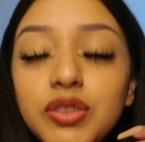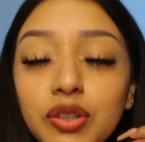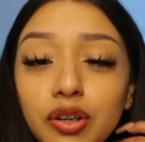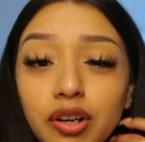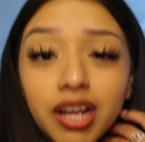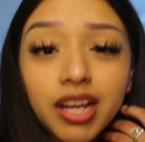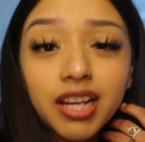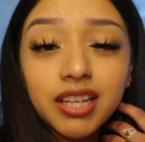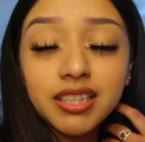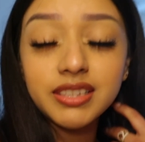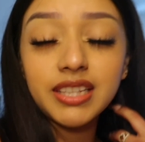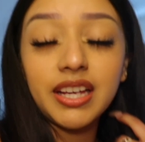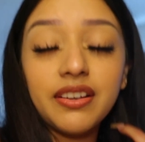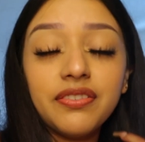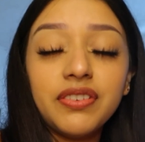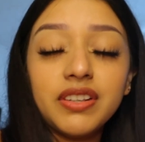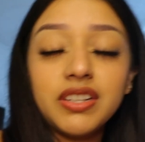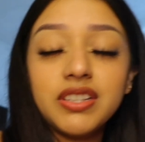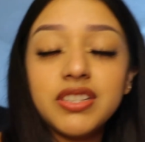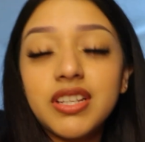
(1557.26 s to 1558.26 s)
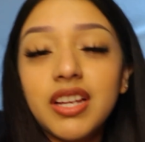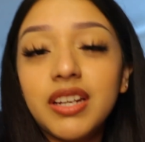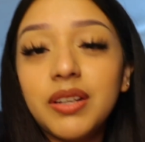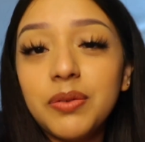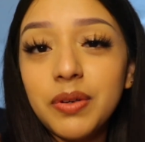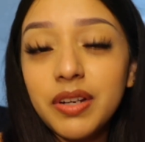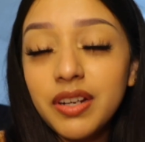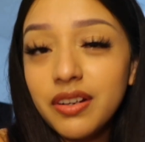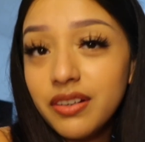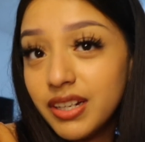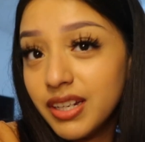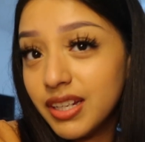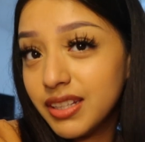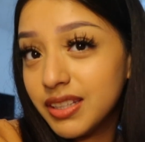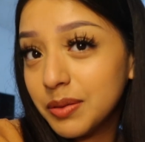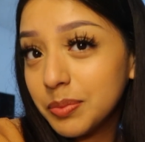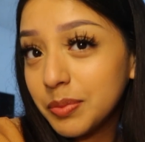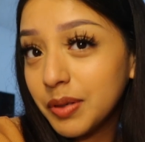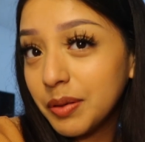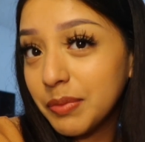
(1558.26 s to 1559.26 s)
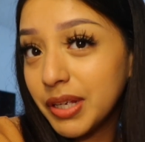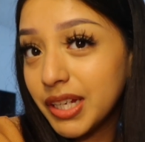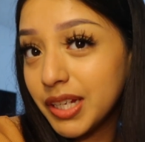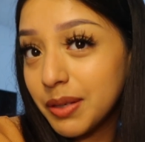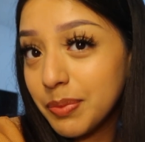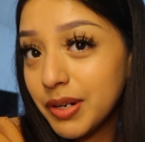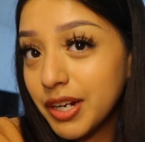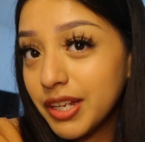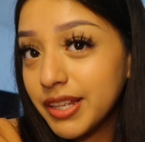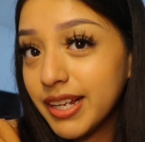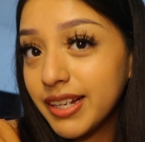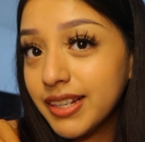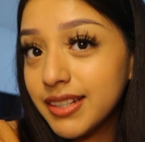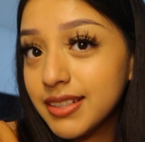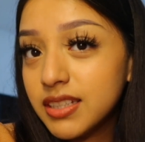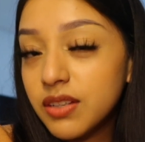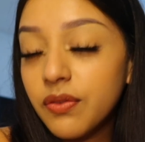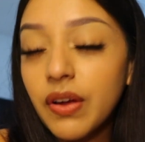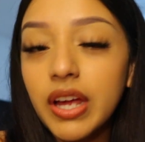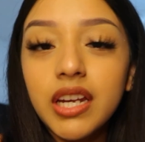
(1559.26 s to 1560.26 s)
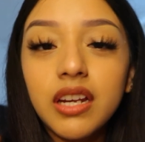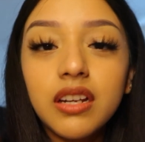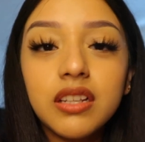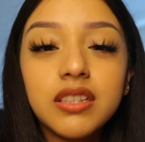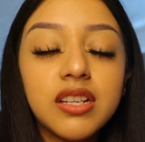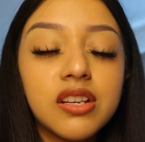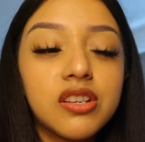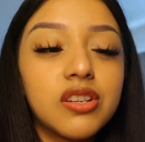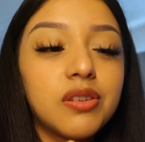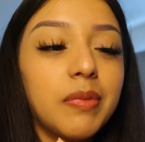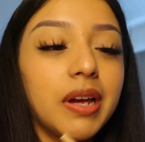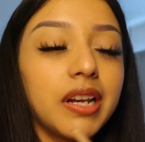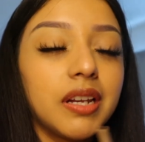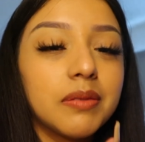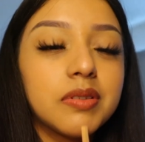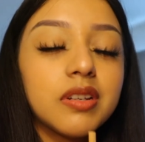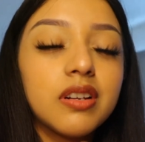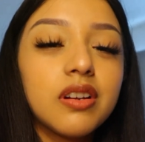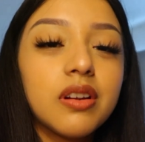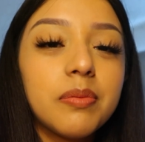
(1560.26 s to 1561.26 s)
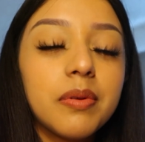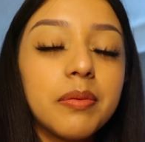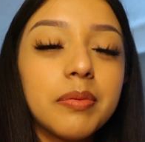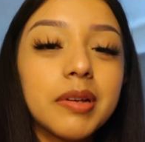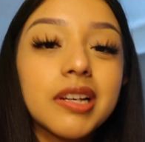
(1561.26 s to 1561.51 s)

So guys, I finished getting ready already. I did my makeup and all that good stuff. I need to touch up my lips a little bit